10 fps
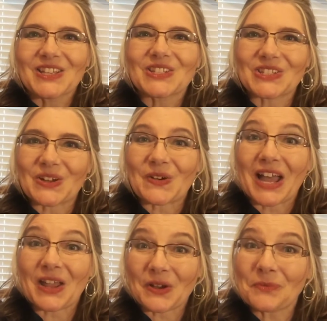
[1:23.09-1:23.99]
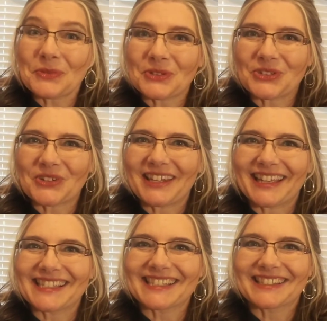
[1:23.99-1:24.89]
So I hope you'll join
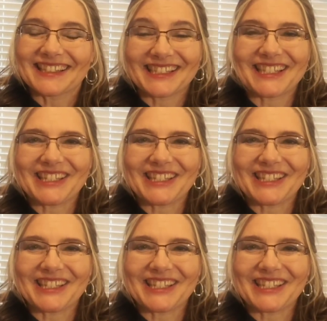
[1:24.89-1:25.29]
us. See